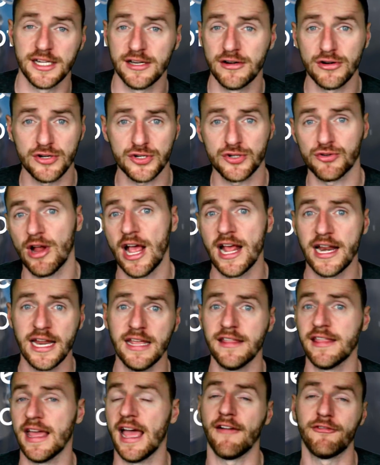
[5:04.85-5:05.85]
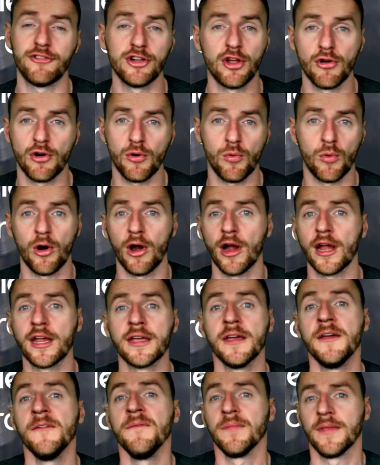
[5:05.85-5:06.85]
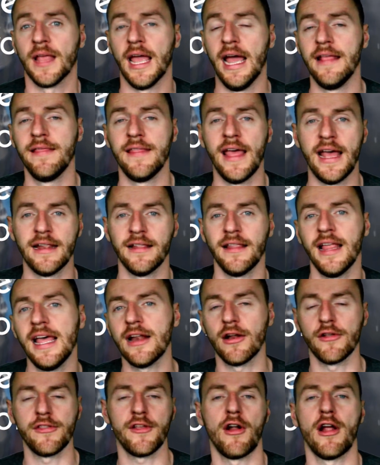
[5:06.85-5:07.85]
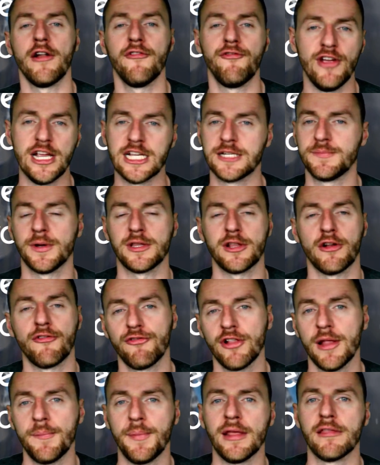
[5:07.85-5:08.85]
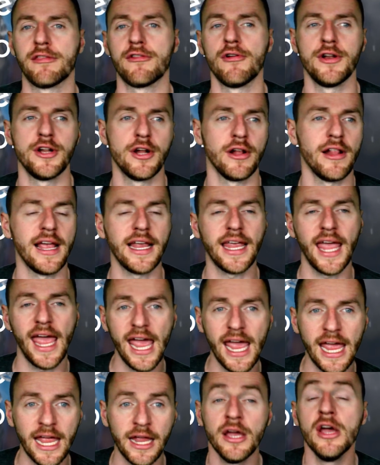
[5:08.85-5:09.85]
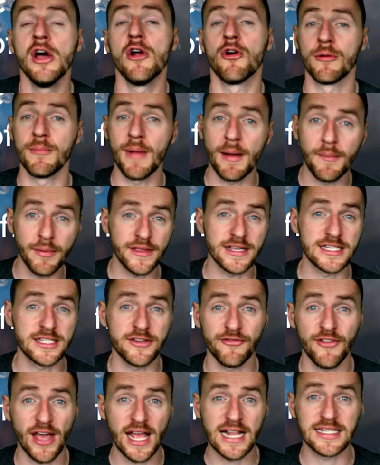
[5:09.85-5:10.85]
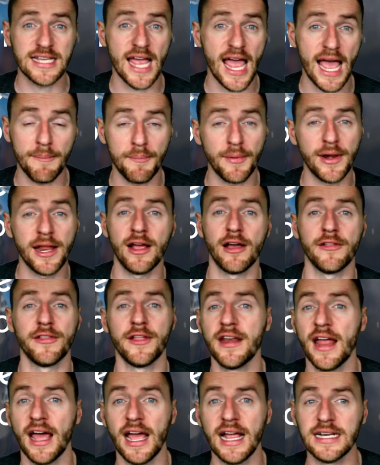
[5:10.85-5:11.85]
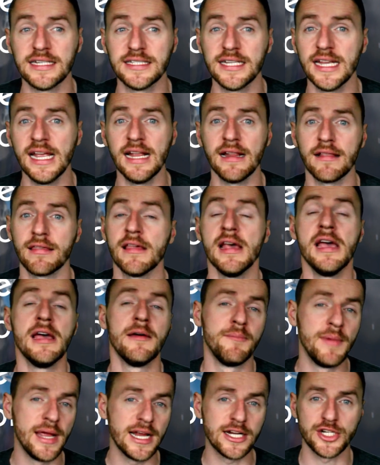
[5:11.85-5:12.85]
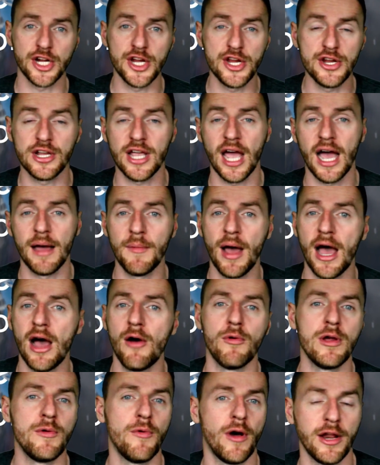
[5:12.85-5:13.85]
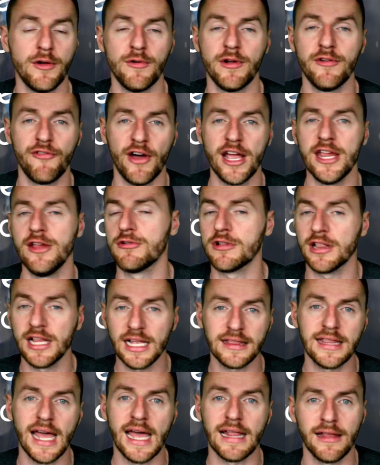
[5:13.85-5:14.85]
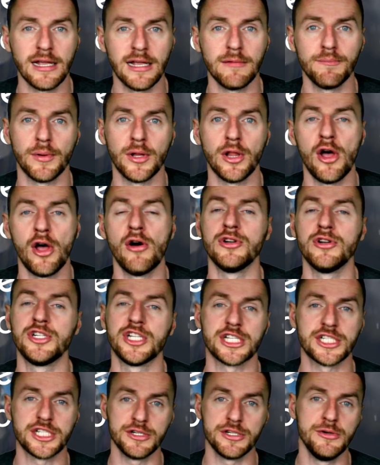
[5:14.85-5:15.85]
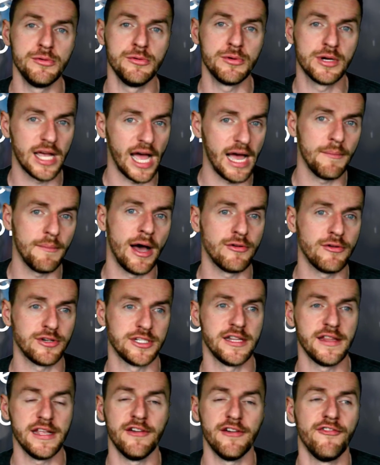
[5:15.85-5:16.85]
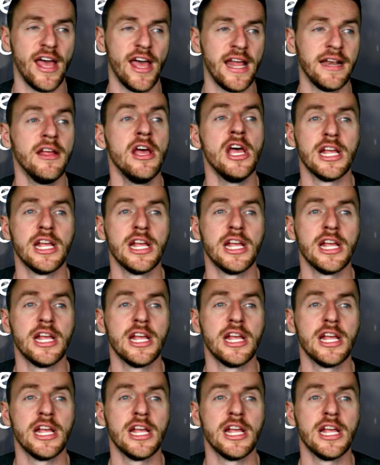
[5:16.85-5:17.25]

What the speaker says: dinner's ready, they have to go to work, and then later they're on Facebook, they're flipping through, and you're like, hey, remember this event's happening on the 19th, make sure you come out, we want to invite you, click that link below just to come out to the event,